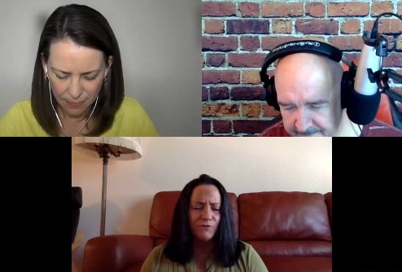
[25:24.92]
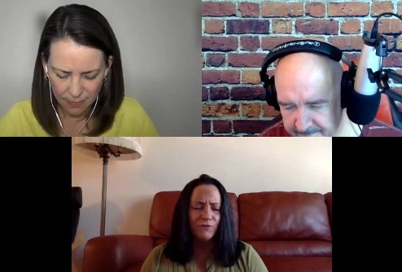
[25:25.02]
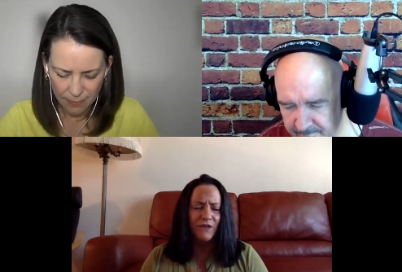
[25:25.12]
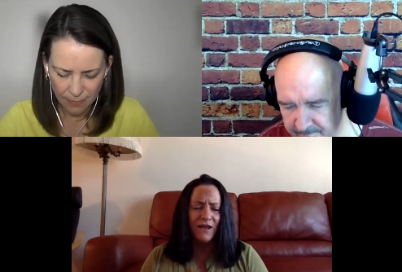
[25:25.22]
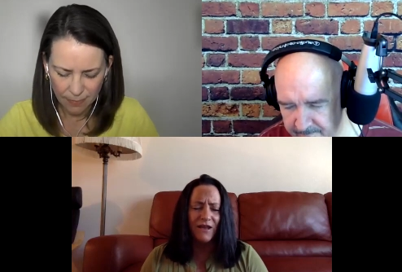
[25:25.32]

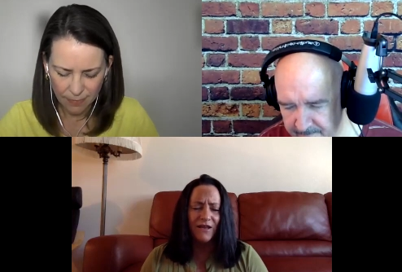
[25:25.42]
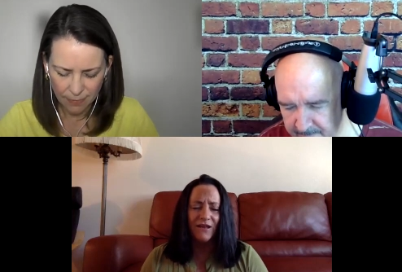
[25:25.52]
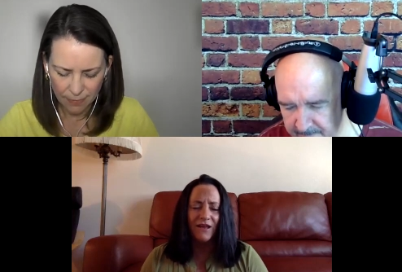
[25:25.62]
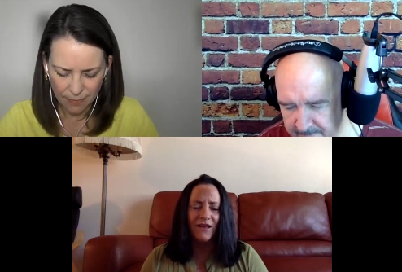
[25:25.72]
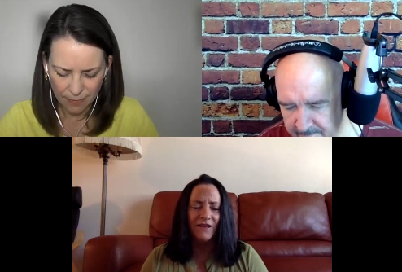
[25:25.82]
Speaker 1: day
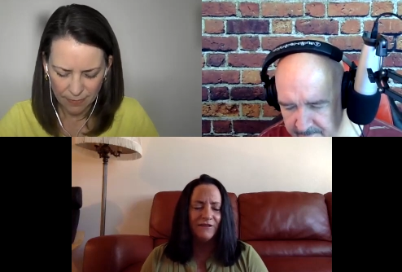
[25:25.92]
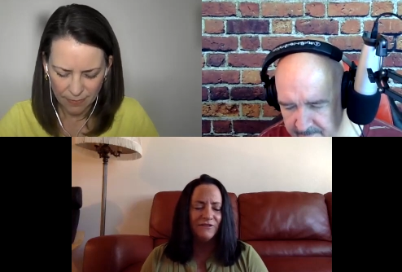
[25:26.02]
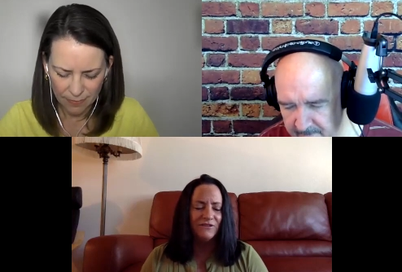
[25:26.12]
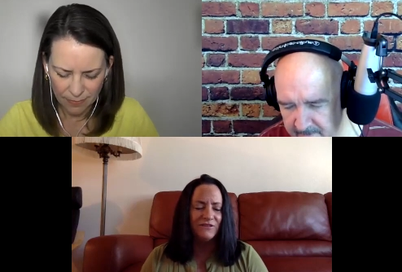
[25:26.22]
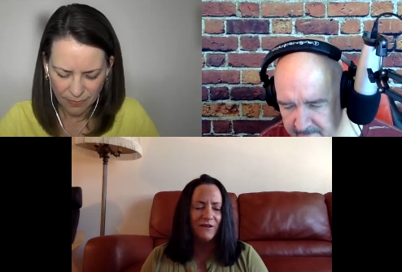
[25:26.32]
and
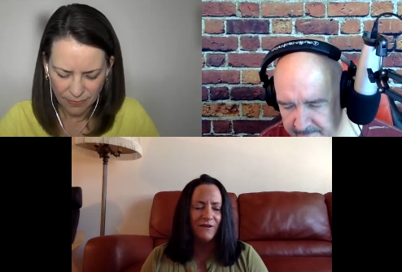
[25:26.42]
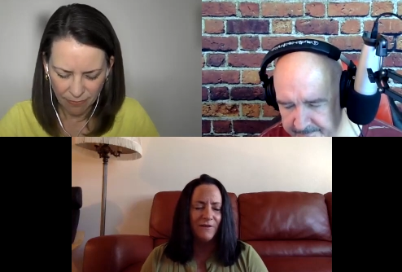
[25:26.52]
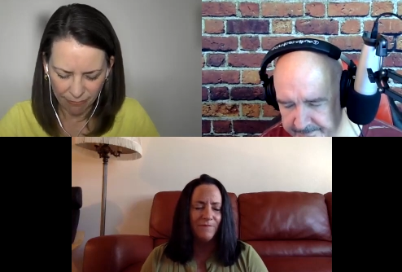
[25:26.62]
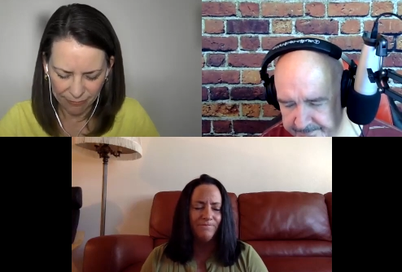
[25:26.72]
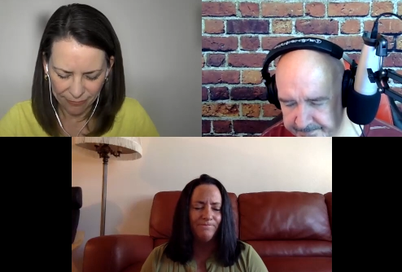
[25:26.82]
um,
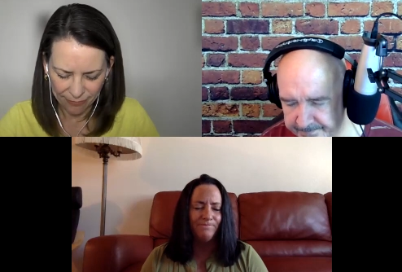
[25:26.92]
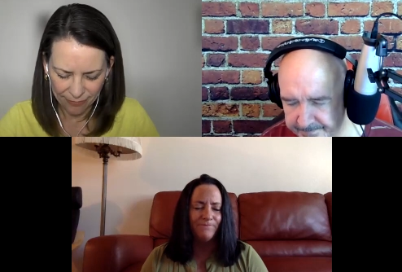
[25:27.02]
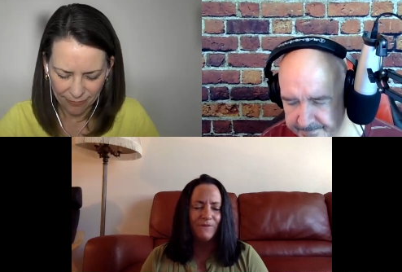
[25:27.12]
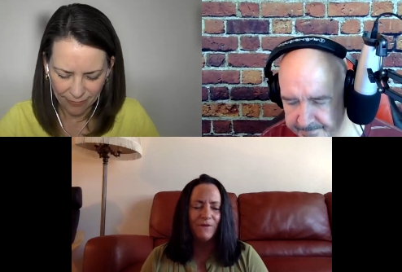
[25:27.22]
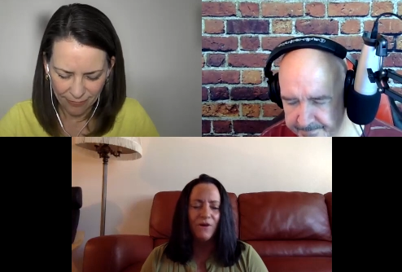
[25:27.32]

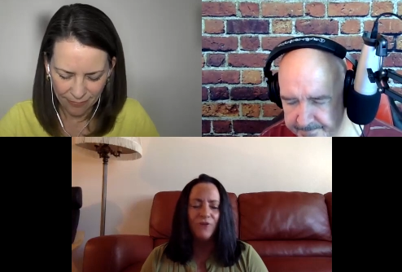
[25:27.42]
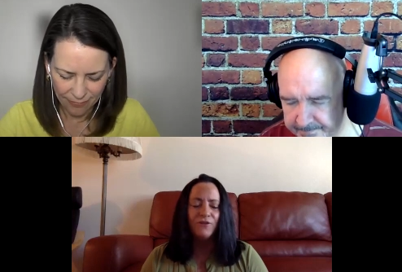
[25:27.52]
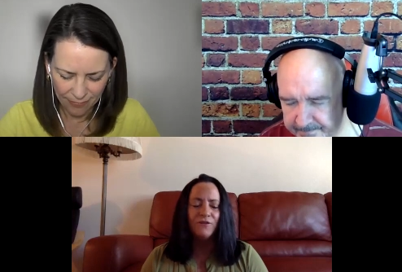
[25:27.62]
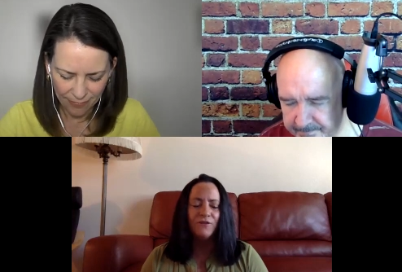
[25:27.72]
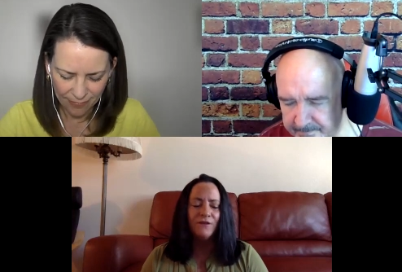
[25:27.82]
all the
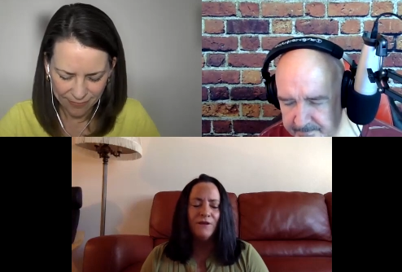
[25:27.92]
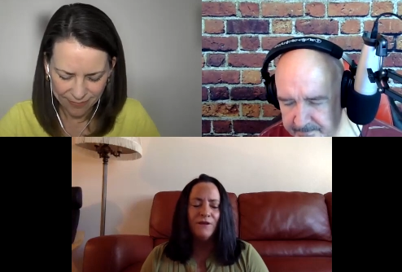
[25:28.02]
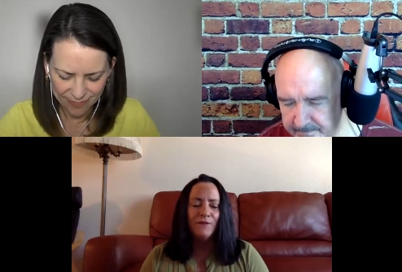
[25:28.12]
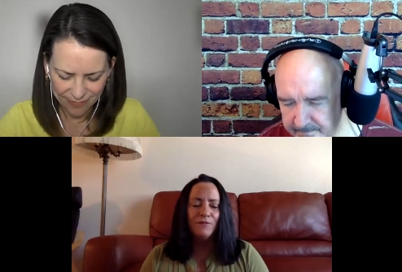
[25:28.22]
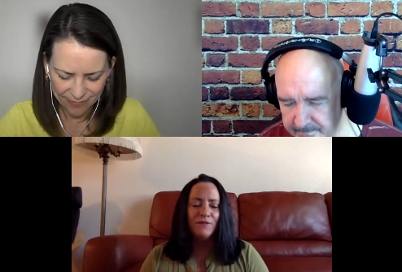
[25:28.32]

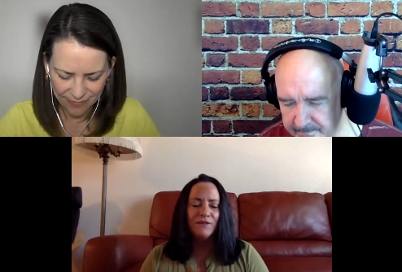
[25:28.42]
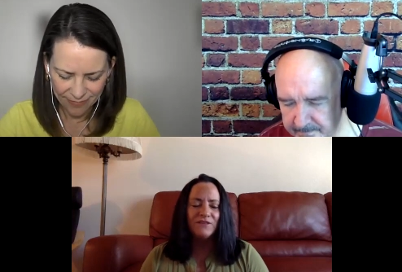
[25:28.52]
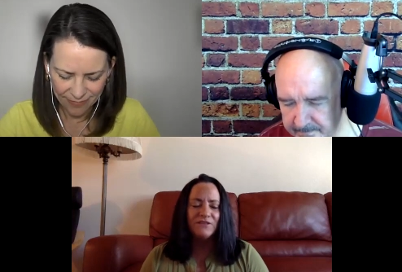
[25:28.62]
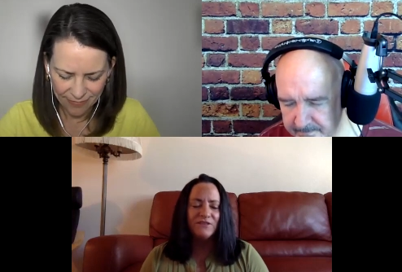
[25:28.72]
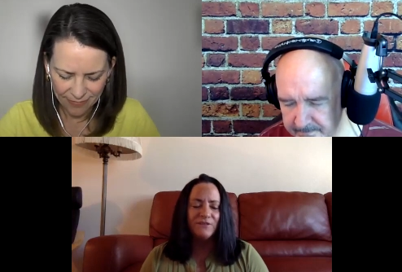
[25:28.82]
places
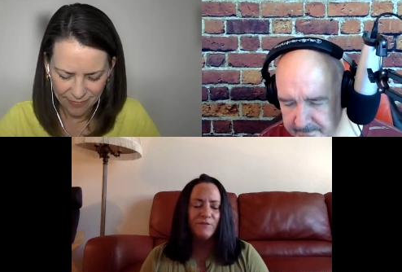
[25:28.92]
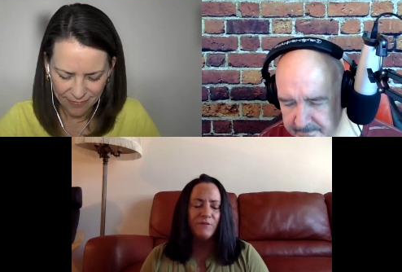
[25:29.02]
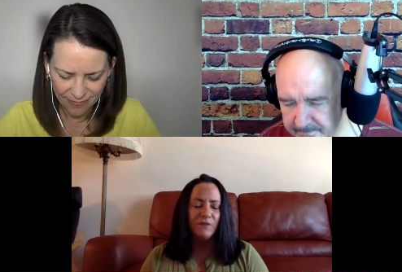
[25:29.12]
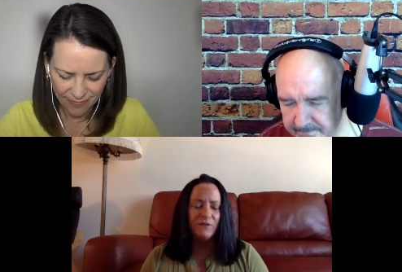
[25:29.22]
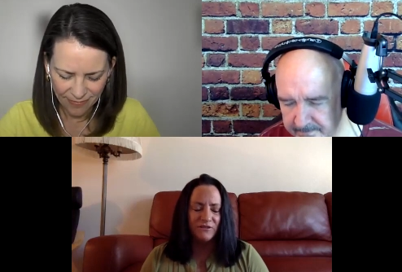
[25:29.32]
of
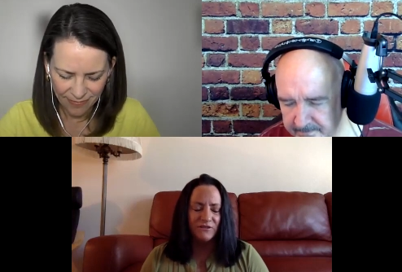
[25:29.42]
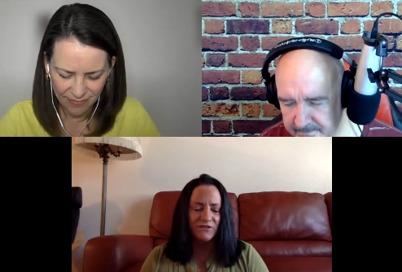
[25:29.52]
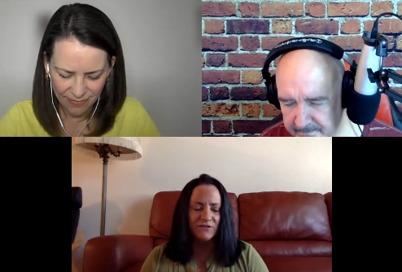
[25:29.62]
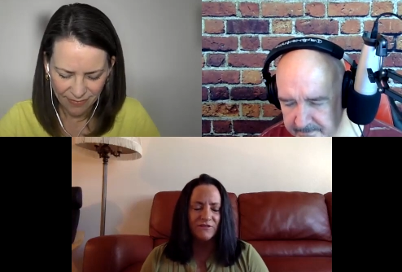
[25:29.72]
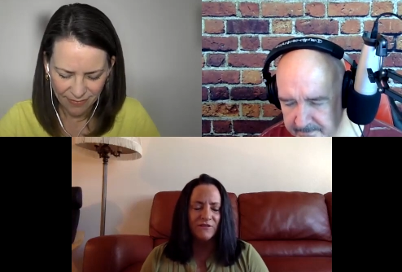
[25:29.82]
abundance.
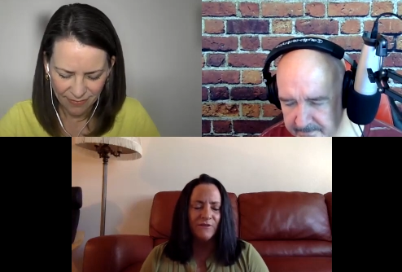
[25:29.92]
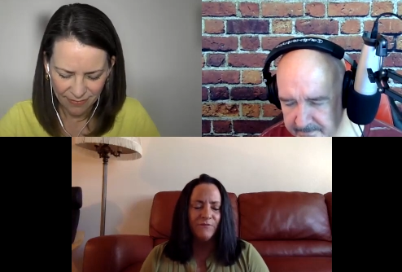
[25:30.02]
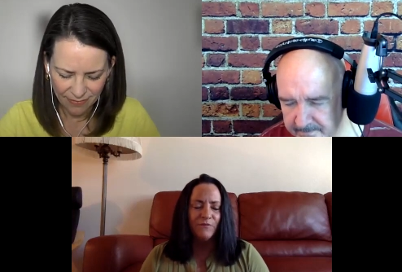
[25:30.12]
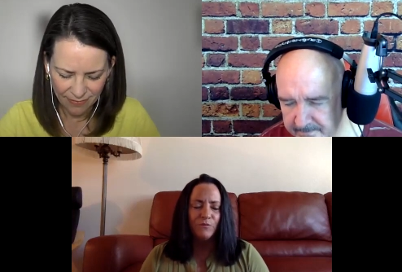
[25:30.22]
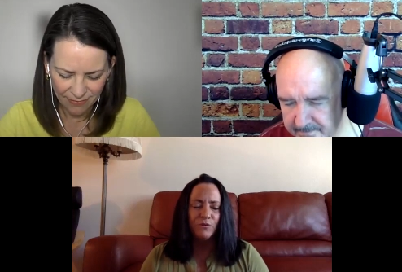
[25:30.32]

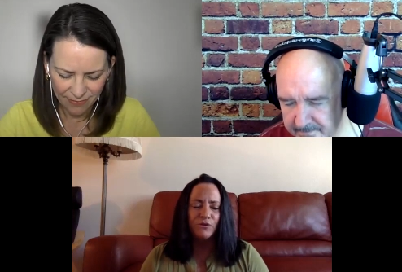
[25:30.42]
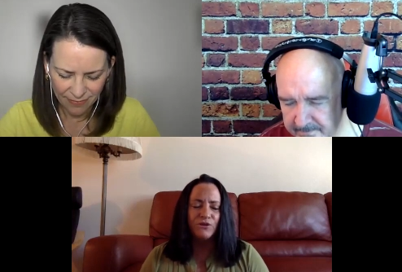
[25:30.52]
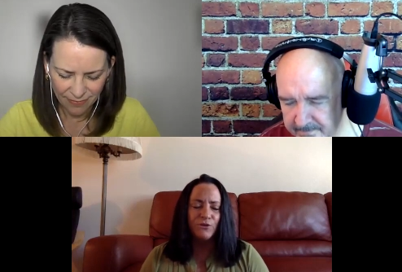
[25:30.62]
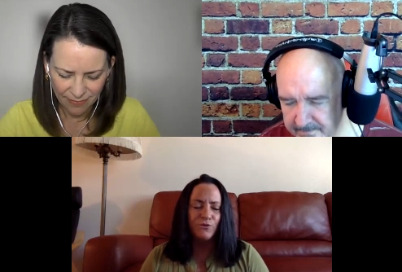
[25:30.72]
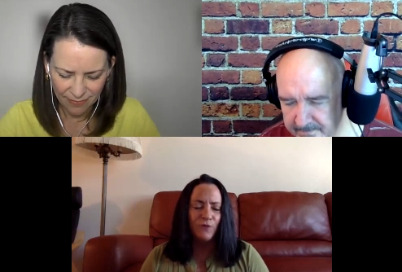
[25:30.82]
We're so
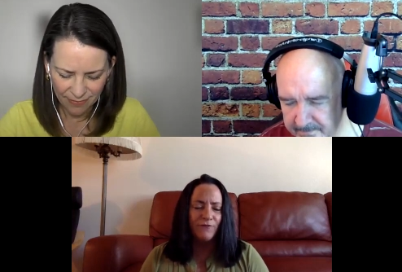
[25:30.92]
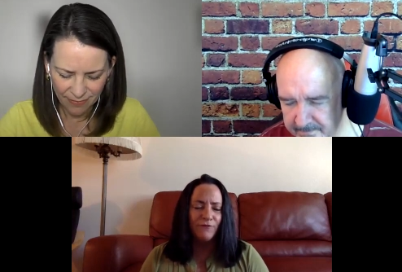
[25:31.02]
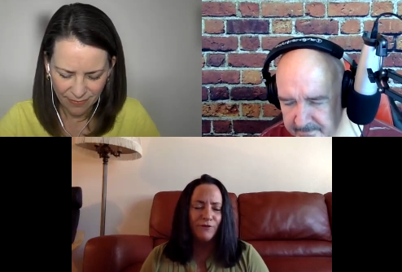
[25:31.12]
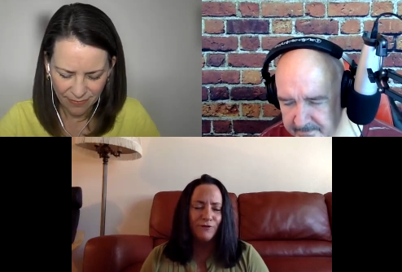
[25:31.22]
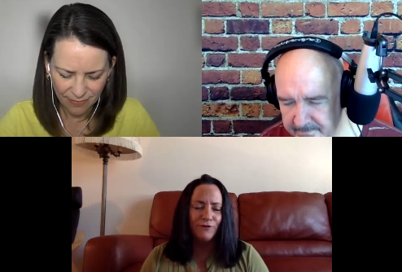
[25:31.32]

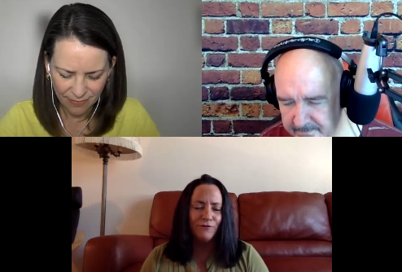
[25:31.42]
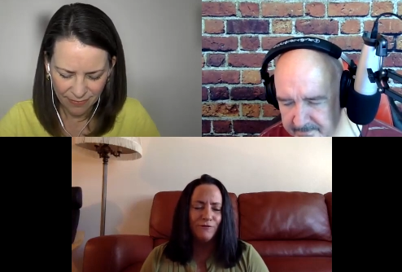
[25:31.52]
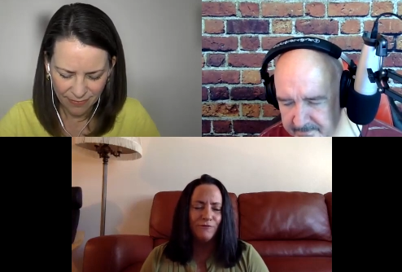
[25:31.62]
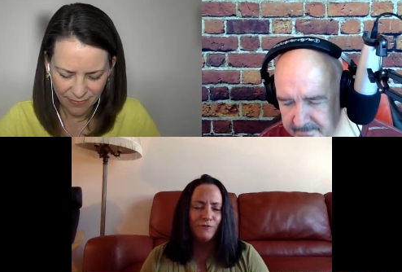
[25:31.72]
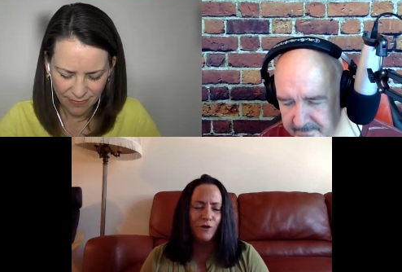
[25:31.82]
grateful for our